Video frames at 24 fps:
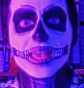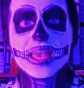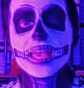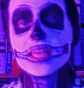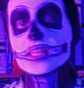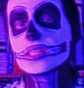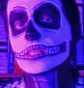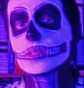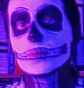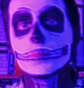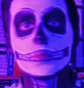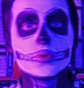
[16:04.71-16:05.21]

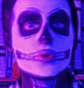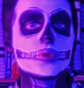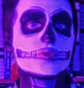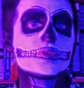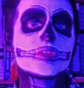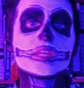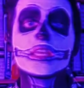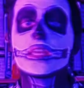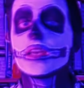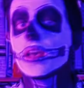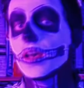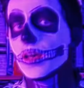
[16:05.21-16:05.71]
it's a
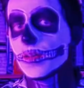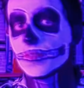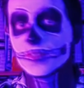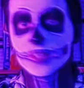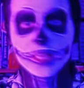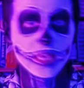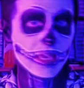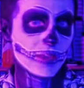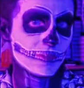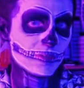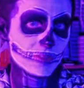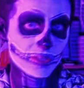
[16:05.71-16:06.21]
movie of
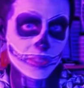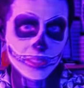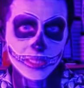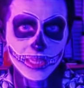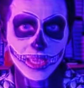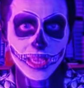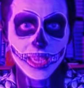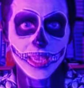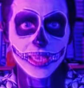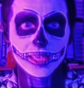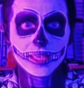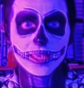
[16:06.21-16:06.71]
give and
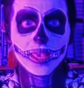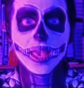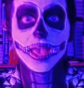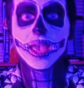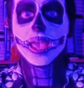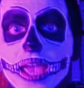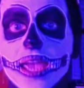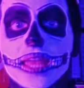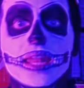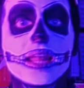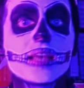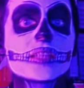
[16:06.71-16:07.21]
take.
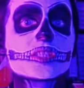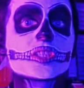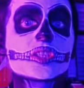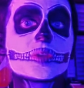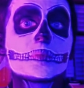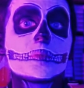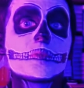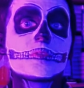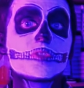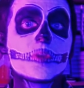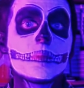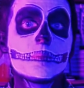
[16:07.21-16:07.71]
It has
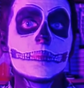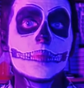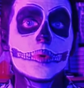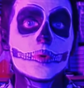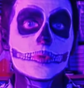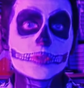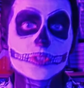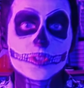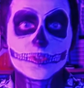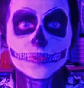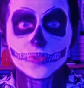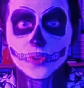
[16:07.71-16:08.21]
some of the
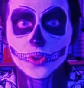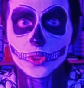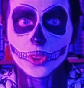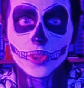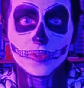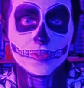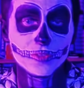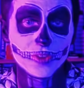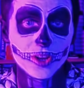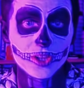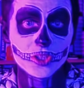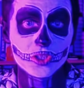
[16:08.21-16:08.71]
most fun the
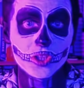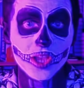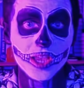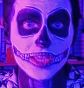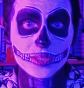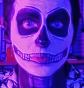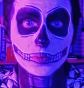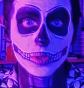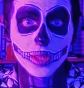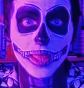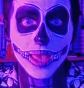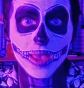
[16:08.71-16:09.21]

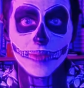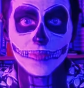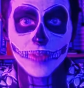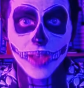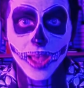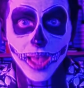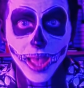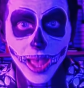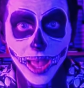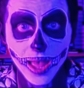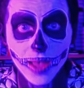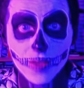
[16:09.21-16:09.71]
franchise will ever
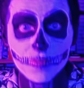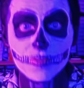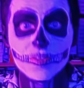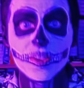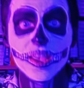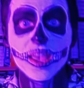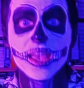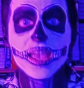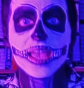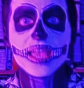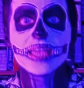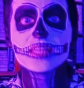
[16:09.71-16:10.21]
have.
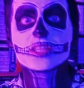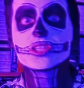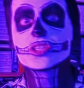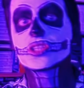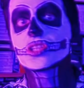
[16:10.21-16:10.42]
It's